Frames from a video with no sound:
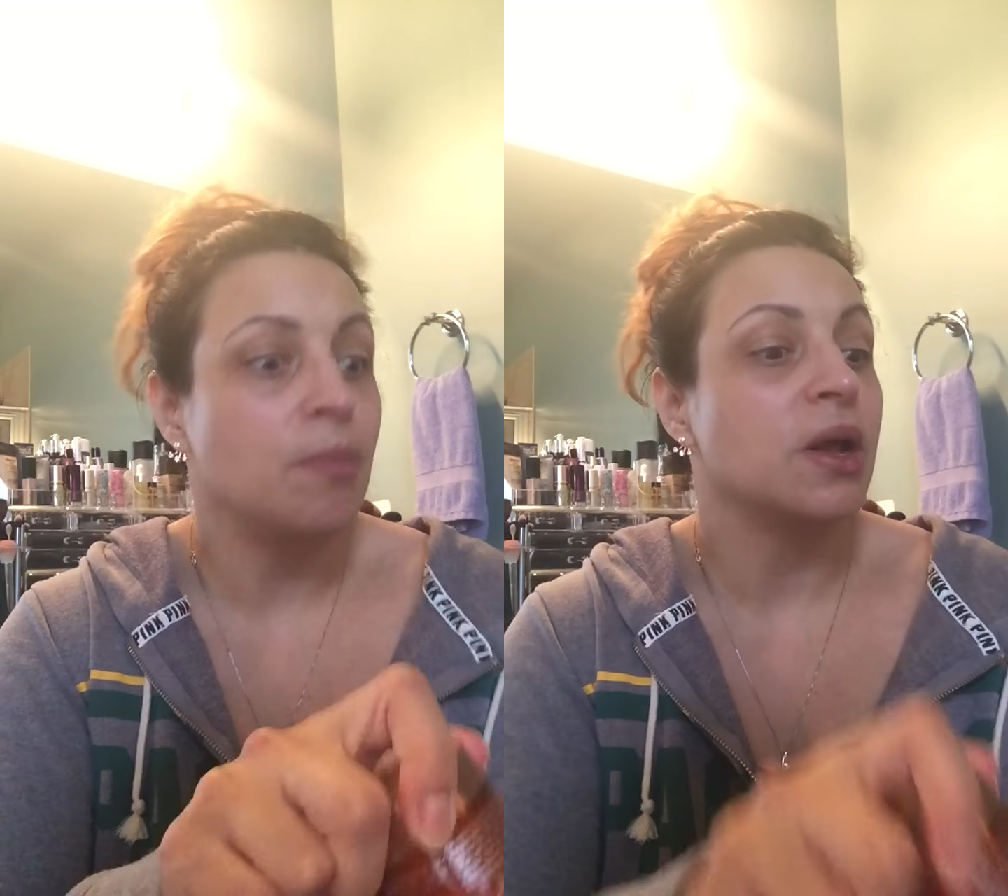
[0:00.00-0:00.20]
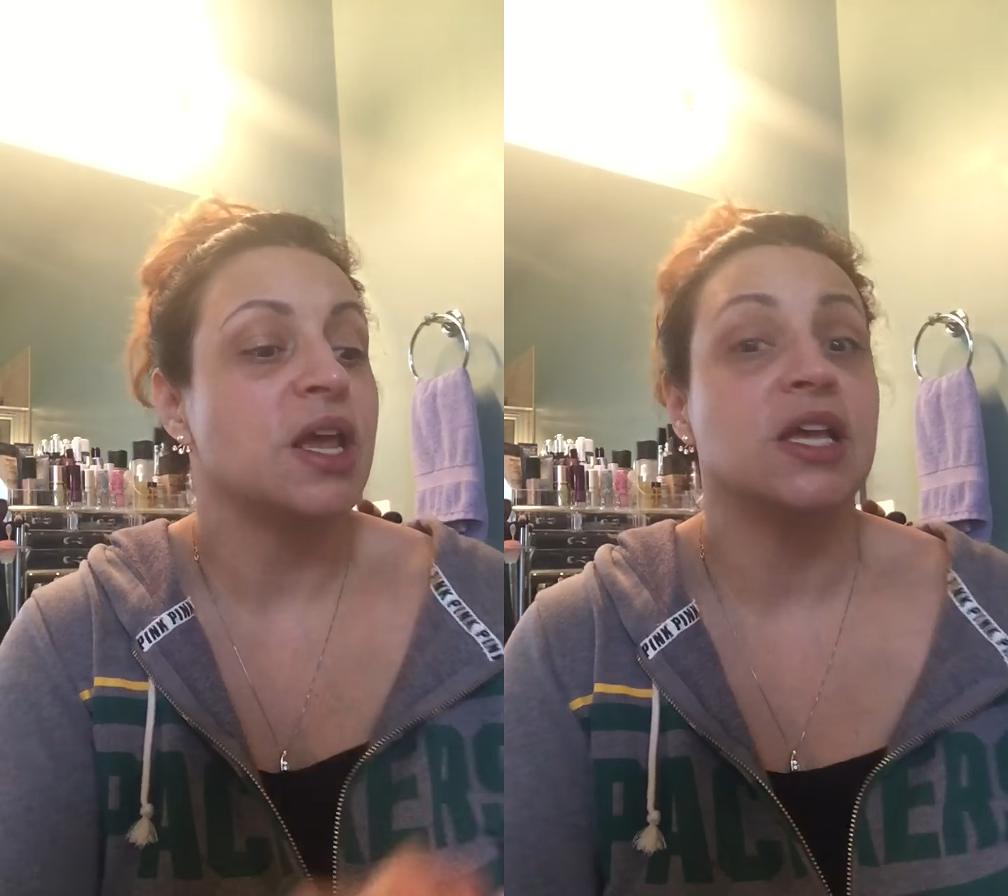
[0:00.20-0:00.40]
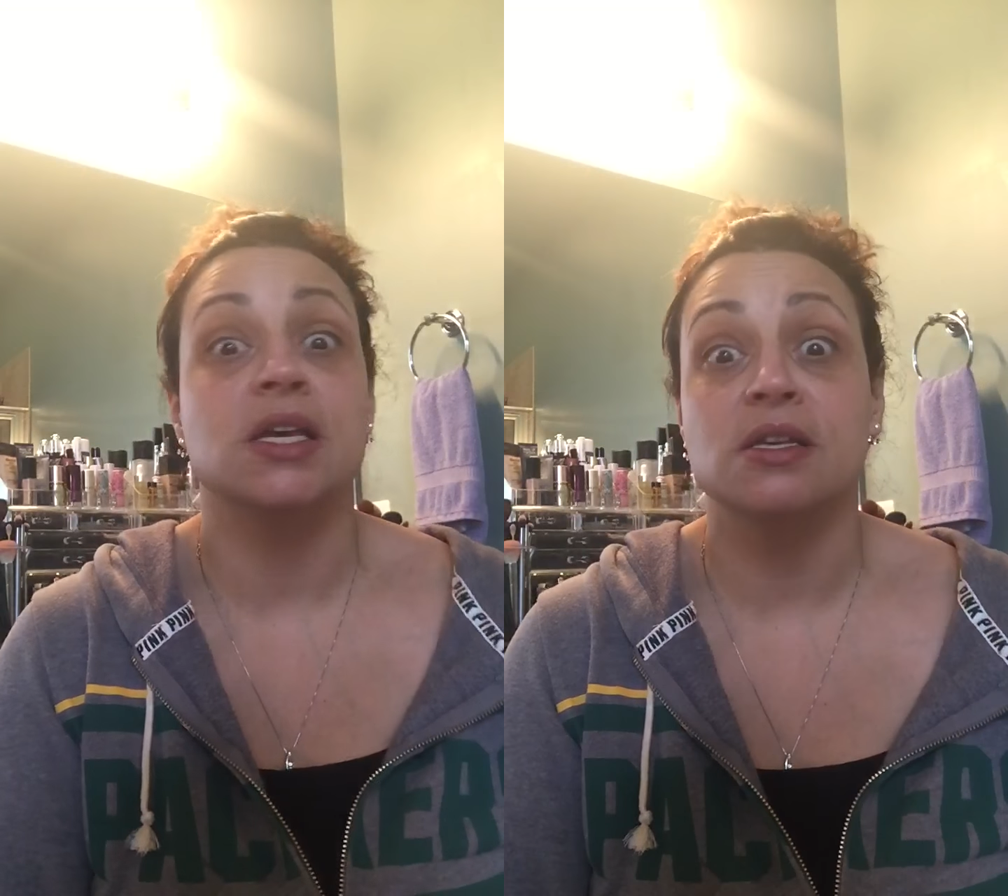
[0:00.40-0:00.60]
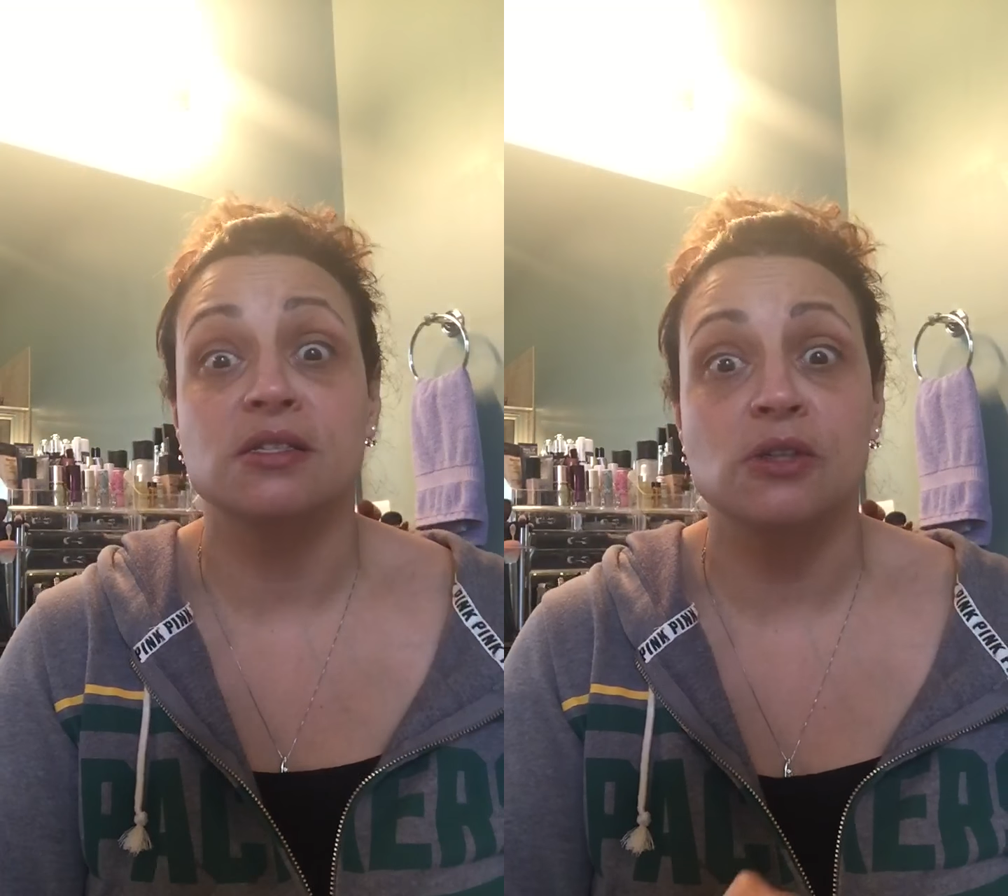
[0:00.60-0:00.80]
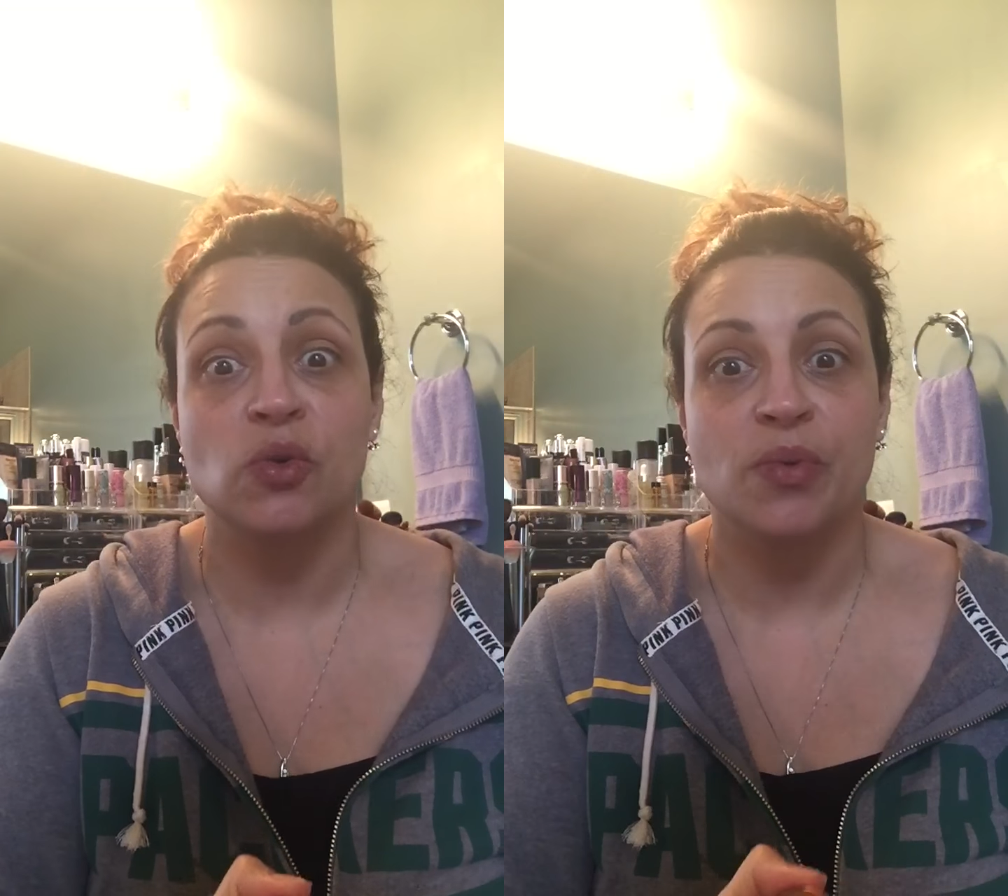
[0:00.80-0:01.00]
but it
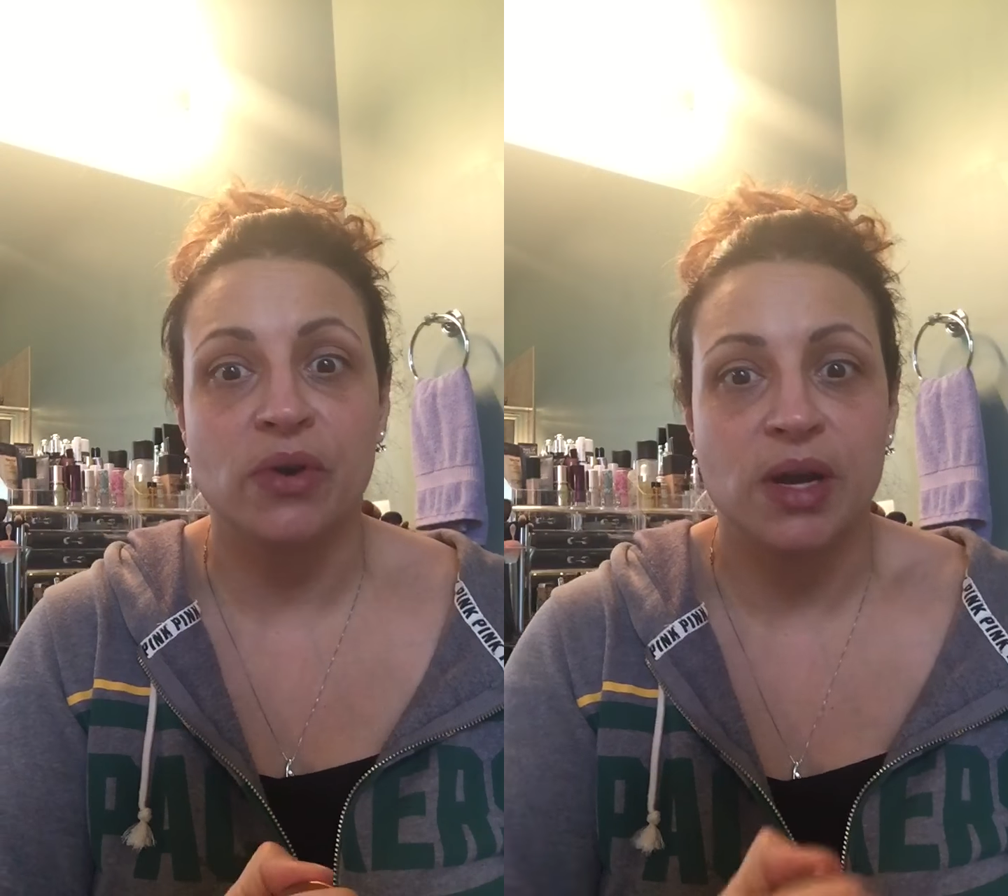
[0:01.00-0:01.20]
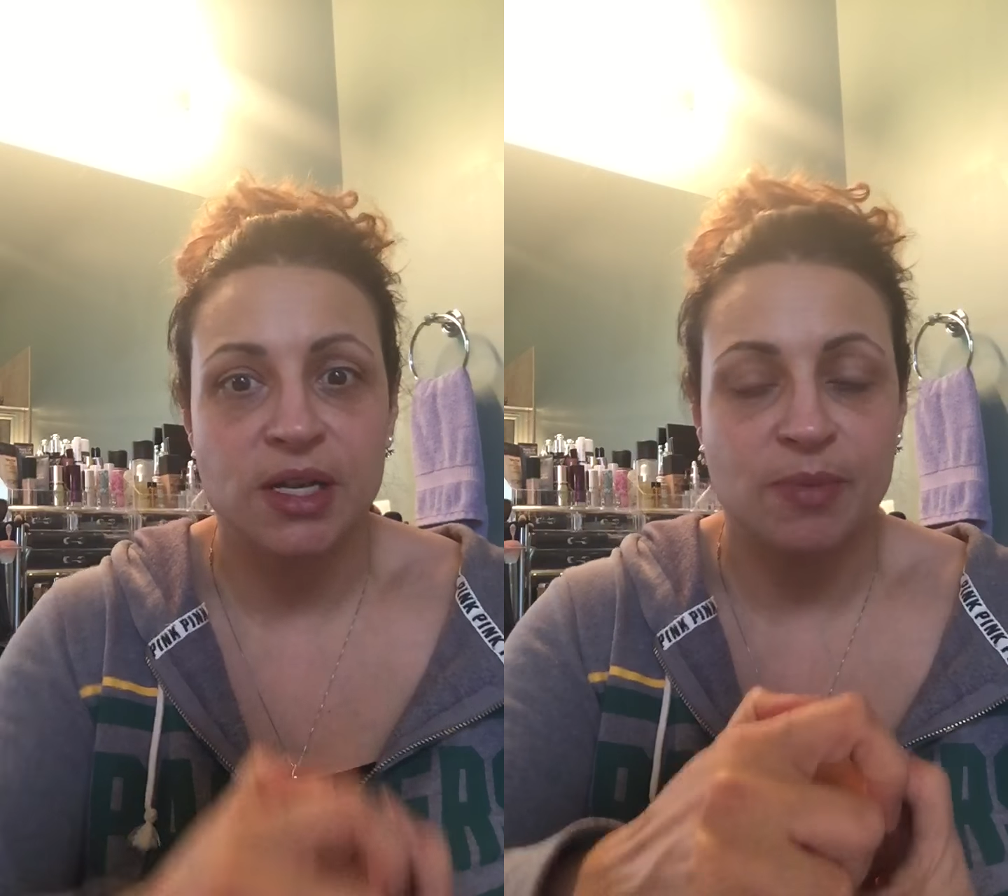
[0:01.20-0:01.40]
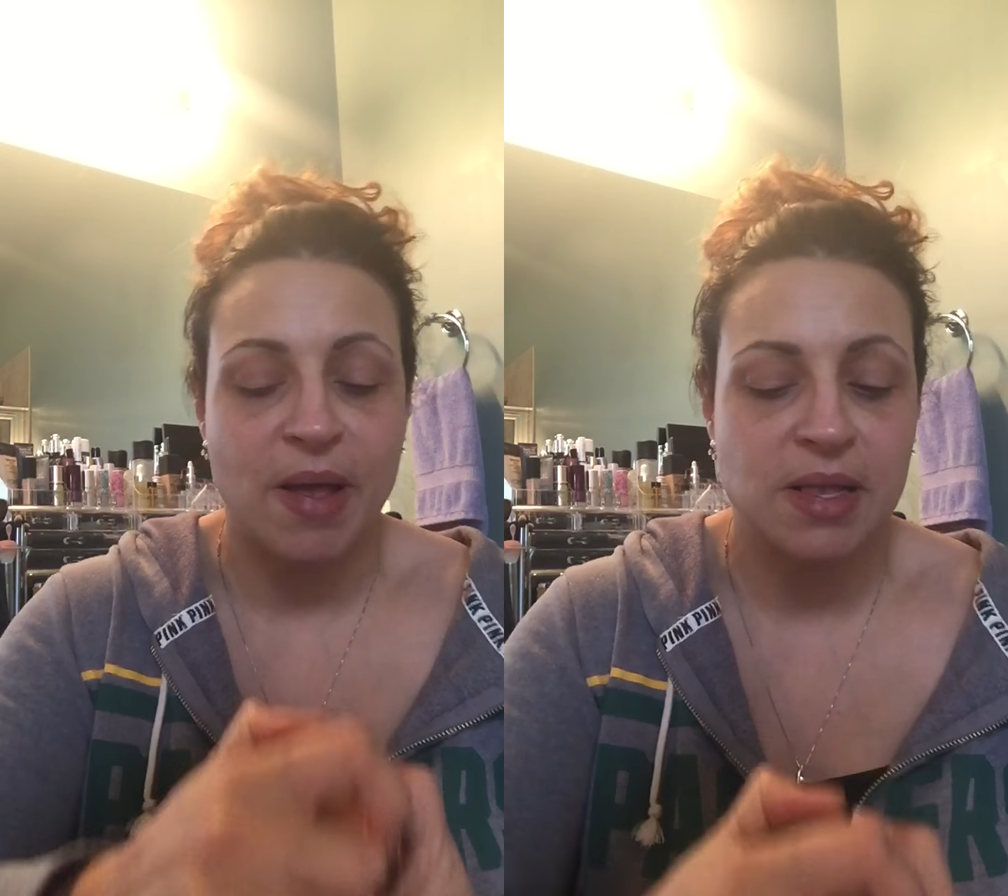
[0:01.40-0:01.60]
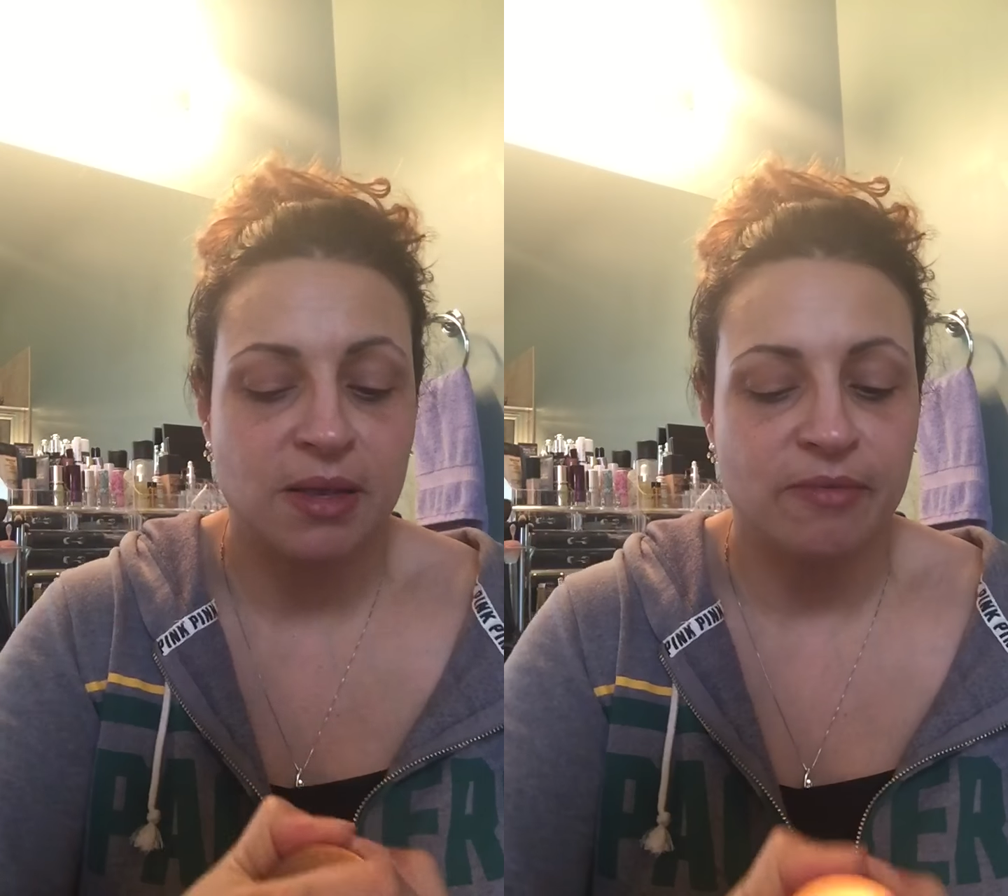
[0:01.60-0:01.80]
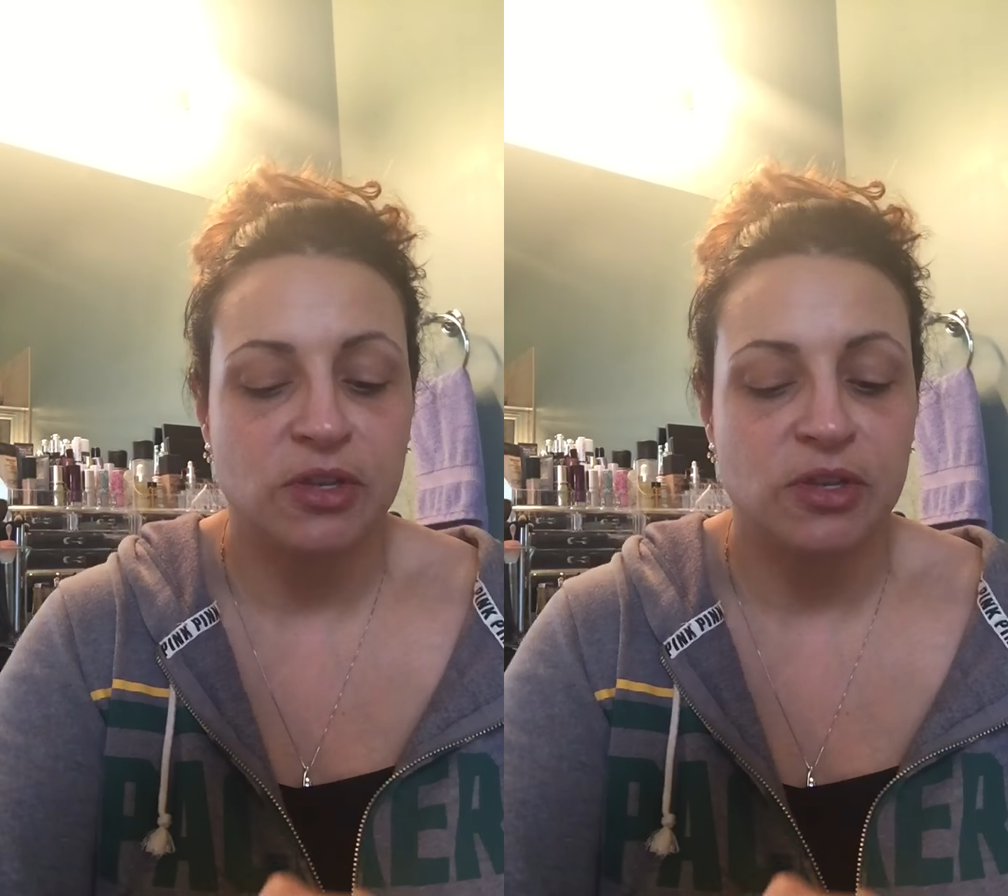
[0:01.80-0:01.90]
is super expensive.